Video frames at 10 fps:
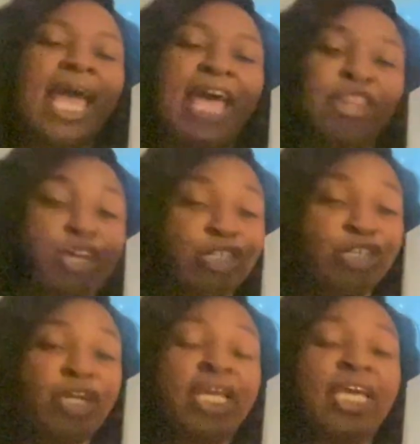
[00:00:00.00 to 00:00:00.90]
and they're
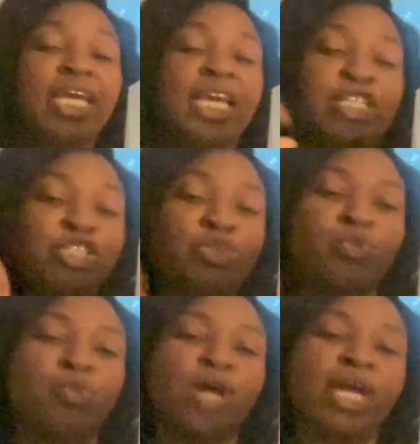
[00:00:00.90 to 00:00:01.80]
turning it into
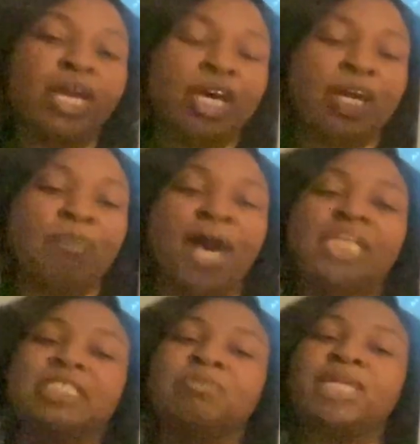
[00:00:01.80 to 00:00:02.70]
what could
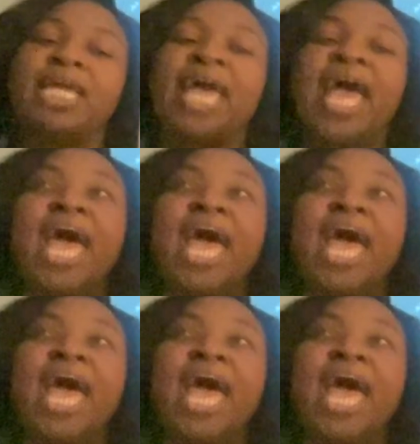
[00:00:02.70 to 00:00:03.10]
possibly